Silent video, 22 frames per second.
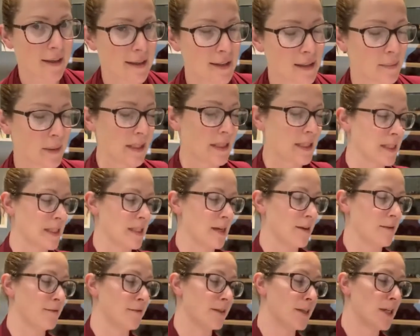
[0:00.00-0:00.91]

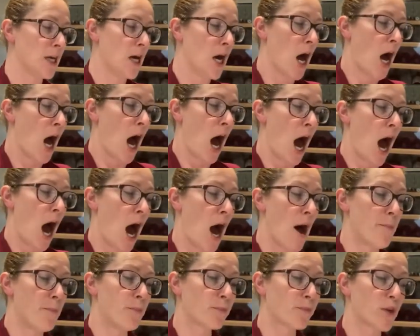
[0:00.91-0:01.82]
expensive.
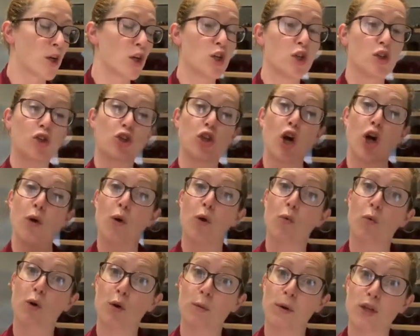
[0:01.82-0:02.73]
So
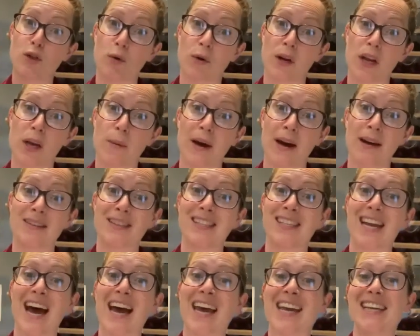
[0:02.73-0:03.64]
what are we talking about
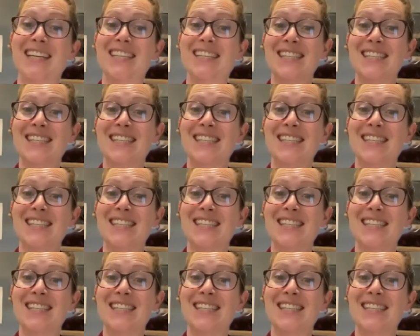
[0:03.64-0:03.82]
today?